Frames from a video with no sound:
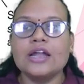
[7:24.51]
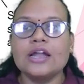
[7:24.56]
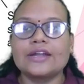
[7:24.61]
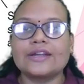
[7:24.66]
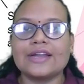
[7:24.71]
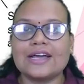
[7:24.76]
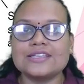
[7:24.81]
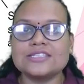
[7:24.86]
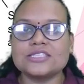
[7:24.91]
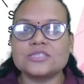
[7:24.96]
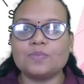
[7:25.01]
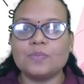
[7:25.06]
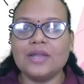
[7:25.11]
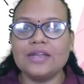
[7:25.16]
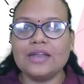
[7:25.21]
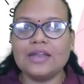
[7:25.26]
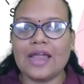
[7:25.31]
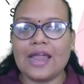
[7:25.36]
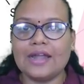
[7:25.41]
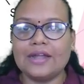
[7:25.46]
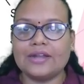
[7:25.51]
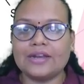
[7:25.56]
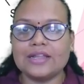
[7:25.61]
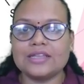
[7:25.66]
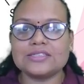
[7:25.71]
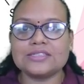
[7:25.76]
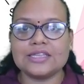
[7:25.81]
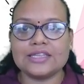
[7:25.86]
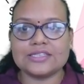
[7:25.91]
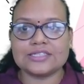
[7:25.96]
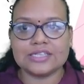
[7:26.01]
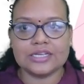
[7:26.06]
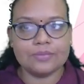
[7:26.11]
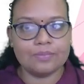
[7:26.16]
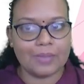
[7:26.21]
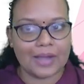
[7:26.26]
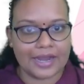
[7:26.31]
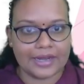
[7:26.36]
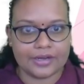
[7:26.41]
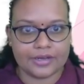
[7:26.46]
Transmit address is in
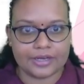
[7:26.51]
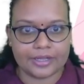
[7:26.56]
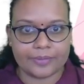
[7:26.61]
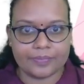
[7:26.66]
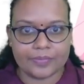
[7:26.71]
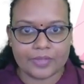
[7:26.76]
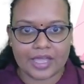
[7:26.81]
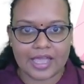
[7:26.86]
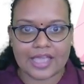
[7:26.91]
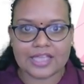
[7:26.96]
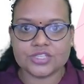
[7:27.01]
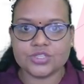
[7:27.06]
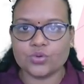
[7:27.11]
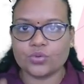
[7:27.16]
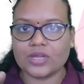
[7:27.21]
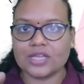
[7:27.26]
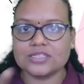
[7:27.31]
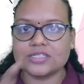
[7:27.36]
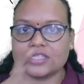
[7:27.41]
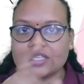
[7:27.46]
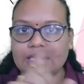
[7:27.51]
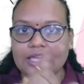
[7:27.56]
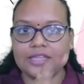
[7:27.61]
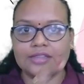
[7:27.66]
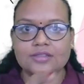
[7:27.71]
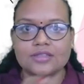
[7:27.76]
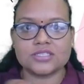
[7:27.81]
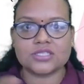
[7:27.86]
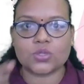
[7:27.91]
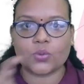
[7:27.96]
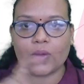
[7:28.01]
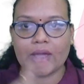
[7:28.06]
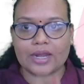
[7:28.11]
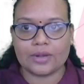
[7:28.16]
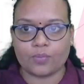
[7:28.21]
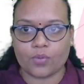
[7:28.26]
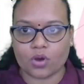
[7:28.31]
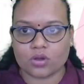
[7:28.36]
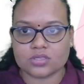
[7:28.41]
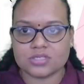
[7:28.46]
binary, as you can see in the square
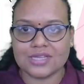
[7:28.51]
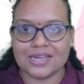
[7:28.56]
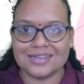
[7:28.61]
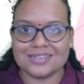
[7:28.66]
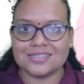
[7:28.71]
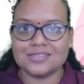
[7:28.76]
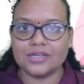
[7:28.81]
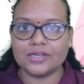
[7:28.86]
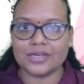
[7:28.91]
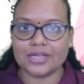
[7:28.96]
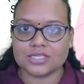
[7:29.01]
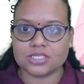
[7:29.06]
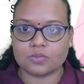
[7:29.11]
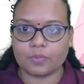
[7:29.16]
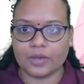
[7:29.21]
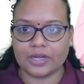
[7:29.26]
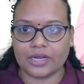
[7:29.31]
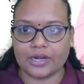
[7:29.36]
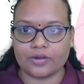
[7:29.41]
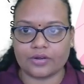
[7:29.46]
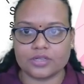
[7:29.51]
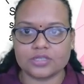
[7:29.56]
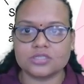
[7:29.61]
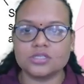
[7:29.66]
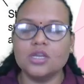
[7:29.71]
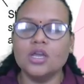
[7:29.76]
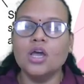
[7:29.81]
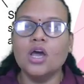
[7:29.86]
box, that is the transmit address.